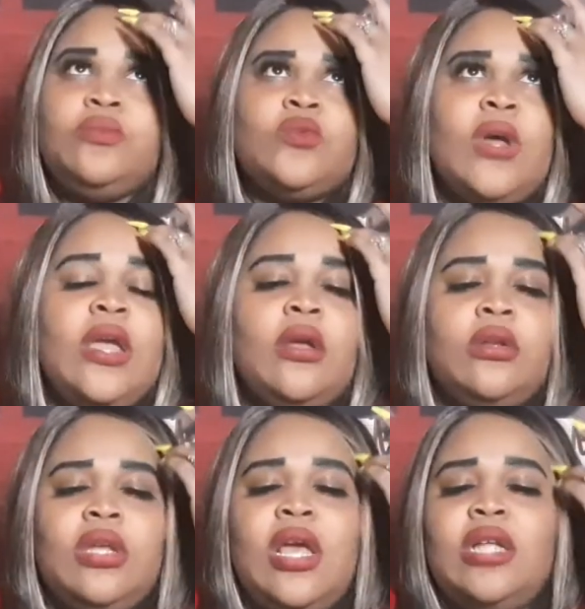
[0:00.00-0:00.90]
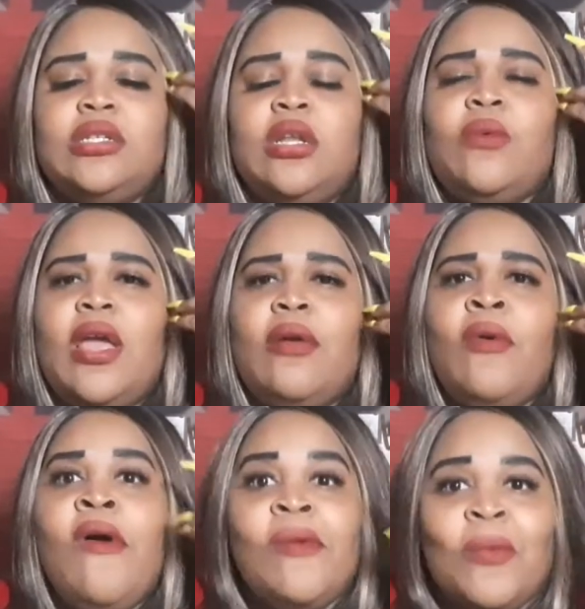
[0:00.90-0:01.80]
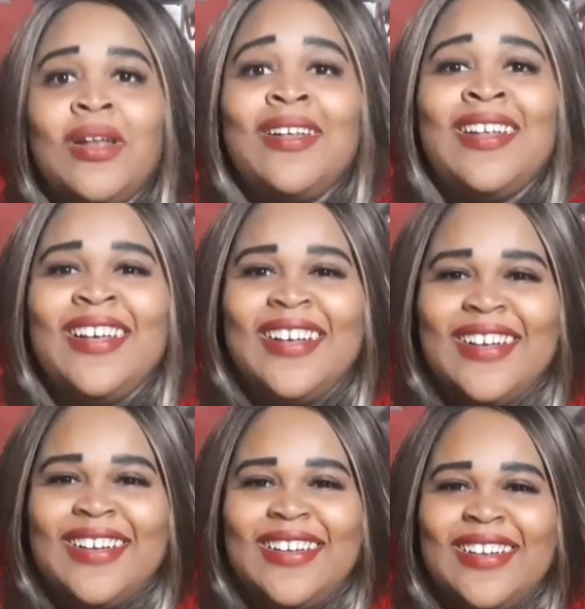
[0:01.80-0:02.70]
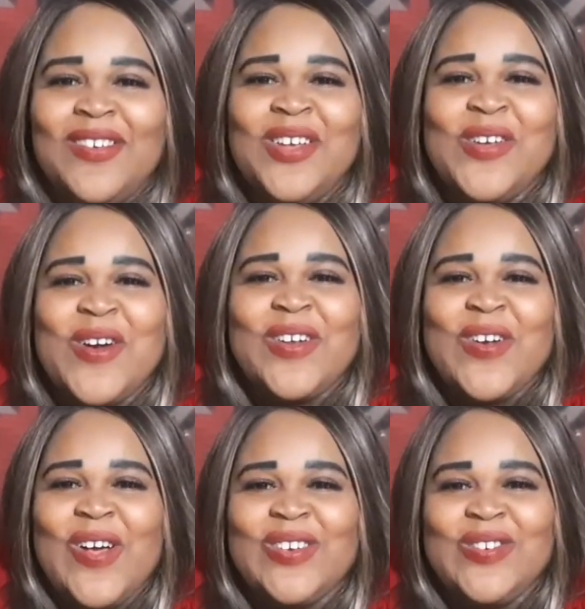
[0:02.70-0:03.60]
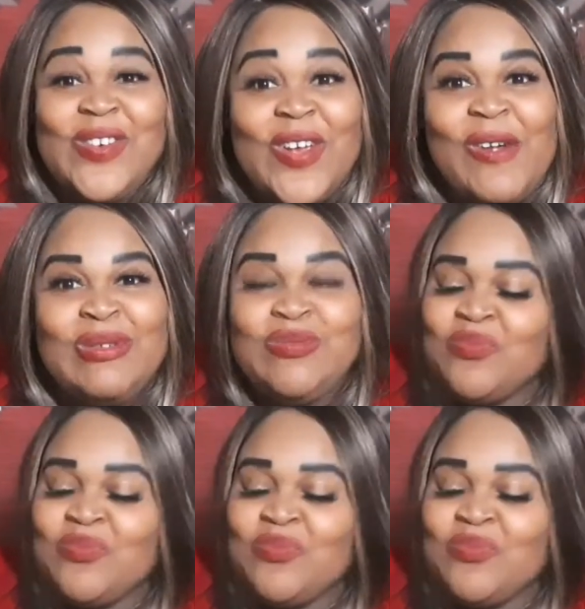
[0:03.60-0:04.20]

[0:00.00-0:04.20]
Wait, yeah, I said it right. You go to Carl's Jr.